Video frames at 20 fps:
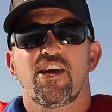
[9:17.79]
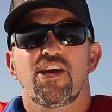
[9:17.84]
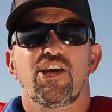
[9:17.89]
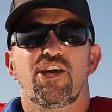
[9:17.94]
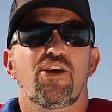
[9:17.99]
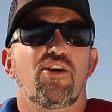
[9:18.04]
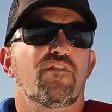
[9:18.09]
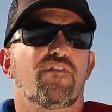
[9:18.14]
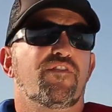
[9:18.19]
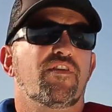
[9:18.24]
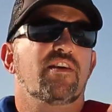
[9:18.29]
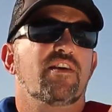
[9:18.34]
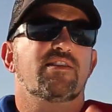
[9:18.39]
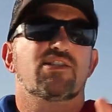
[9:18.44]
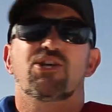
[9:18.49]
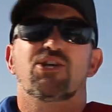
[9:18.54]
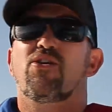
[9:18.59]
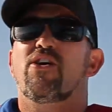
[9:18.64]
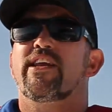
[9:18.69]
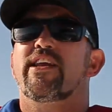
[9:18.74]
You know, if you're
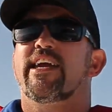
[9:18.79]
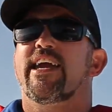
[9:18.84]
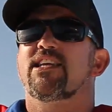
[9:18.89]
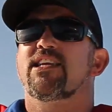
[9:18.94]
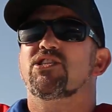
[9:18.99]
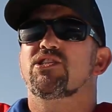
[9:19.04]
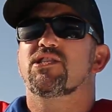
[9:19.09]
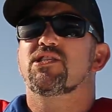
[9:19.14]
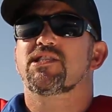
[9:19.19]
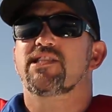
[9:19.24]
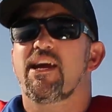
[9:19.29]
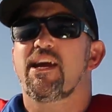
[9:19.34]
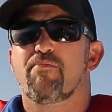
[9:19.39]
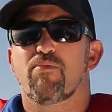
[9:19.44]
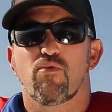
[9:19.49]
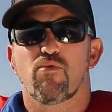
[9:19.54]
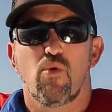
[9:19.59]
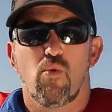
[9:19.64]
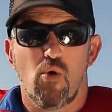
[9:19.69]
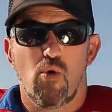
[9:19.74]
tired of catching
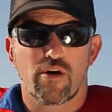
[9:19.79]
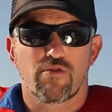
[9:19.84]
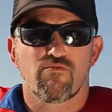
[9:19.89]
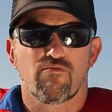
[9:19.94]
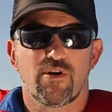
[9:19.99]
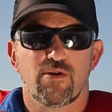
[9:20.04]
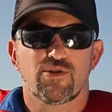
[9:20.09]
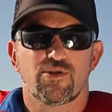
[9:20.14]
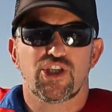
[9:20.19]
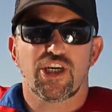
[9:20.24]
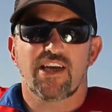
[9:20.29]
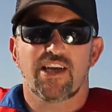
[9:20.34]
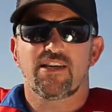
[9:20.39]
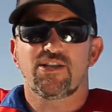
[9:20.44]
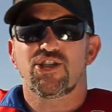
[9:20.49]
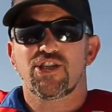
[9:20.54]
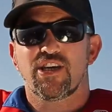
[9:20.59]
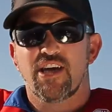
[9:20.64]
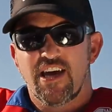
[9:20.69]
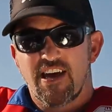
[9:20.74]
snapper or want a real
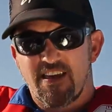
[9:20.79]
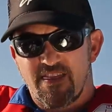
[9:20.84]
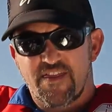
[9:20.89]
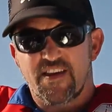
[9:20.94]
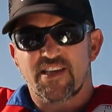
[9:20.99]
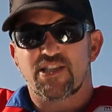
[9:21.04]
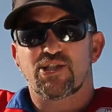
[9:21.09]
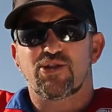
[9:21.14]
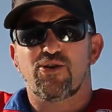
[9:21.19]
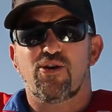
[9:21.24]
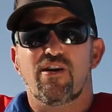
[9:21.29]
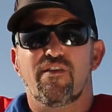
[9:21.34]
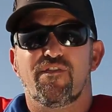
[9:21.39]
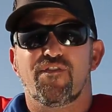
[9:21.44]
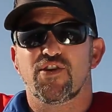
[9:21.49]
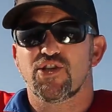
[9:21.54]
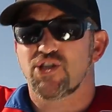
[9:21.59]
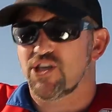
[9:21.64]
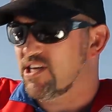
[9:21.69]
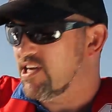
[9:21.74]
challenge, this style of
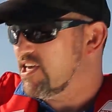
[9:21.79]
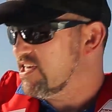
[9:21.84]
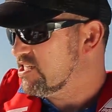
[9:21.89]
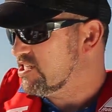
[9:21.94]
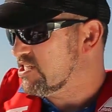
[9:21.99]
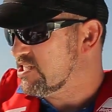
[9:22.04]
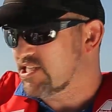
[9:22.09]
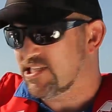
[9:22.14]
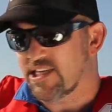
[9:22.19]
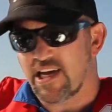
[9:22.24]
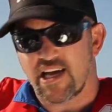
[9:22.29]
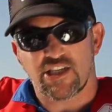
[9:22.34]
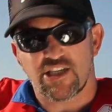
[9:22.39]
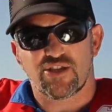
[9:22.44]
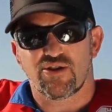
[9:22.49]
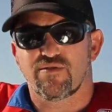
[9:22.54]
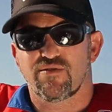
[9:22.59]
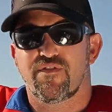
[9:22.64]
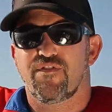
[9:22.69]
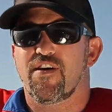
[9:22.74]
fishing is
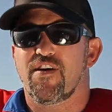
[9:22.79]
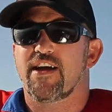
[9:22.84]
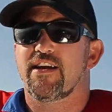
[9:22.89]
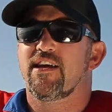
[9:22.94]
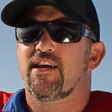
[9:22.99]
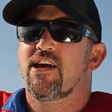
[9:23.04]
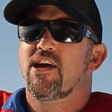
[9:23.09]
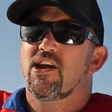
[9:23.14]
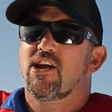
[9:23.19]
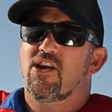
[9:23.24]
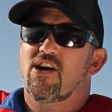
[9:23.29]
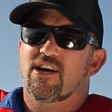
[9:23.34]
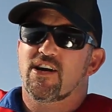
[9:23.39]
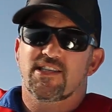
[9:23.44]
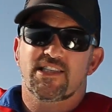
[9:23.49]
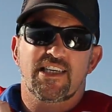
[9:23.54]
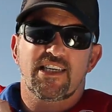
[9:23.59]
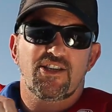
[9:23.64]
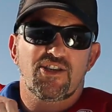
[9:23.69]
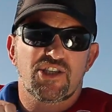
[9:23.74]
such good fun. Like I
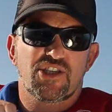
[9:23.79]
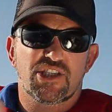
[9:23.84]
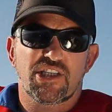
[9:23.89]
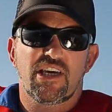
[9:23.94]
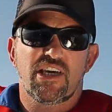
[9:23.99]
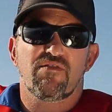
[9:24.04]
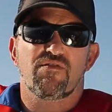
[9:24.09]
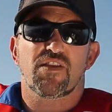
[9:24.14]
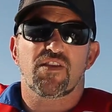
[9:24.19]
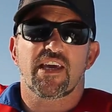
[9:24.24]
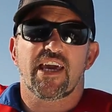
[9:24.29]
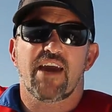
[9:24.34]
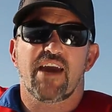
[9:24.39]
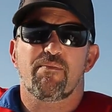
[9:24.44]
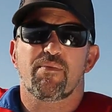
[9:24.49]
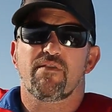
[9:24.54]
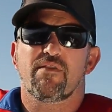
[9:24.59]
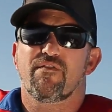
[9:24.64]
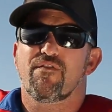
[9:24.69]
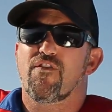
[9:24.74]
said, you see everything
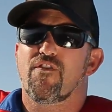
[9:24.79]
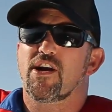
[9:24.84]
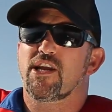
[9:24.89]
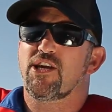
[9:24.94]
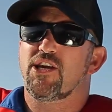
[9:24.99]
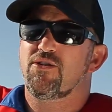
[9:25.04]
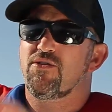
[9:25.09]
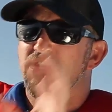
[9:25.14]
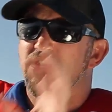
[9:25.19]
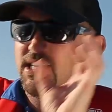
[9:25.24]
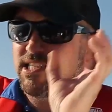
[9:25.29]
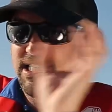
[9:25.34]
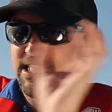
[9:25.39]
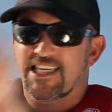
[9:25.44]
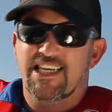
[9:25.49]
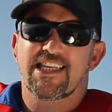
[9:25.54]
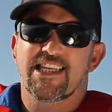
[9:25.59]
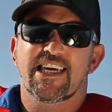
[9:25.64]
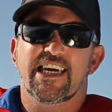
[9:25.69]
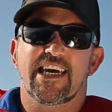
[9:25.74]
happen in front of you, you
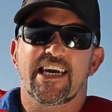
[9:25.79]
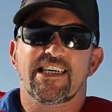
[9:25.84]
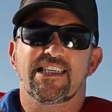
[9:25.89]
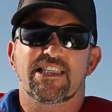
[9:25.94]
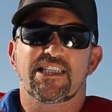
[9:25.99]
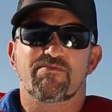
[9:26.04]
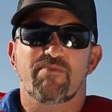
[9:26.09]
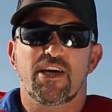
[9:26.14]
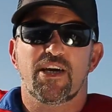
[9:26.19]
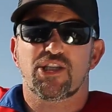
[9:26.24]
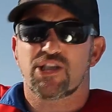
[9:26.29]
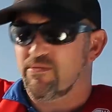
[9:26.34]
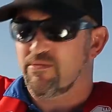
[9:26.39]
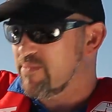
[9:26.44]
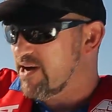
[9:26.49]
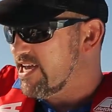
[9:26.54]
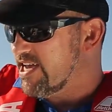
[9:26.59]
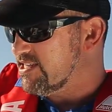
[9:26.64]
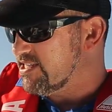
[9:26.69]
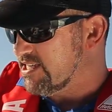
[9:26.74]
see the king smash the
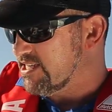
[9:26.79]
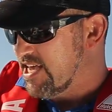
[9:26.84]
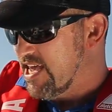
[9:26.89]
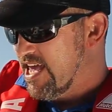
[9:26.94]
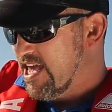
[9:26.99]
baits,